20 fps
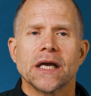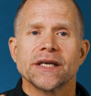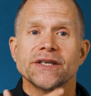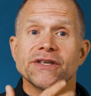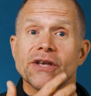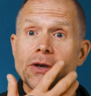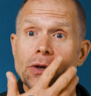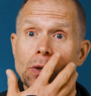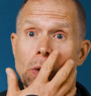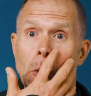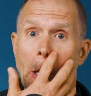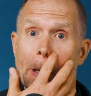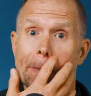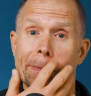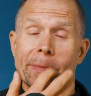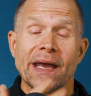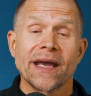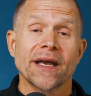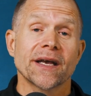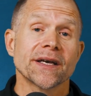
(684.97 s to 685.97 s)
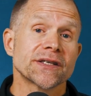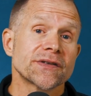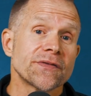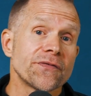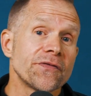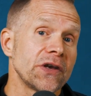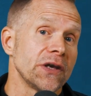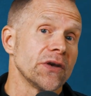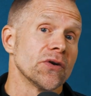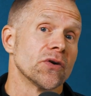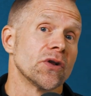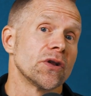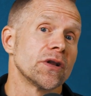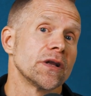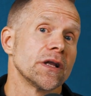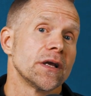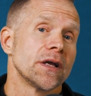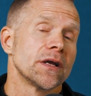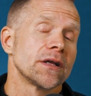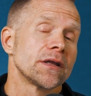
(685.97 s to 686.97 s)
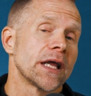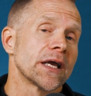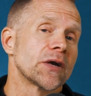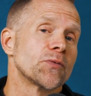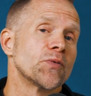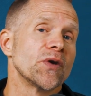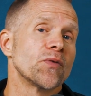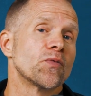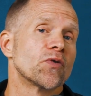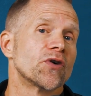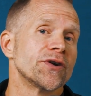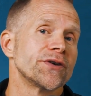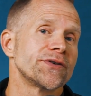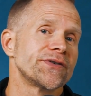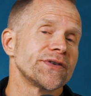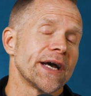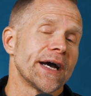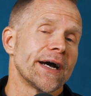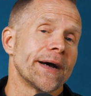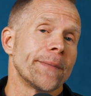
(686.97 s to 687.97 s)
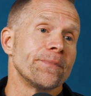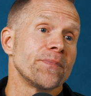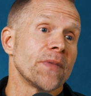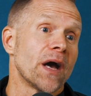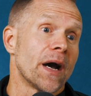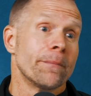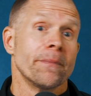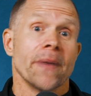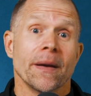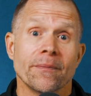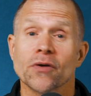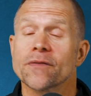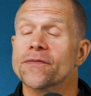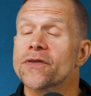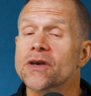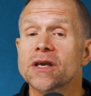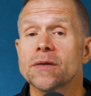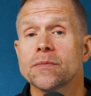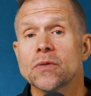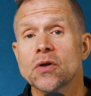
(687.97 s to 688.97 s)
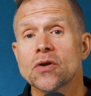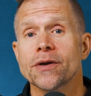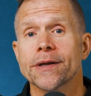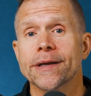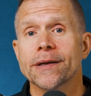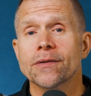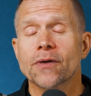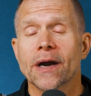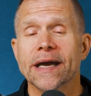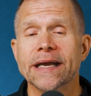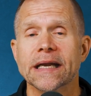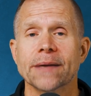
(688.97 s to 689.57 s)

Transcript: to make us feel like we weren't a member of the community, right?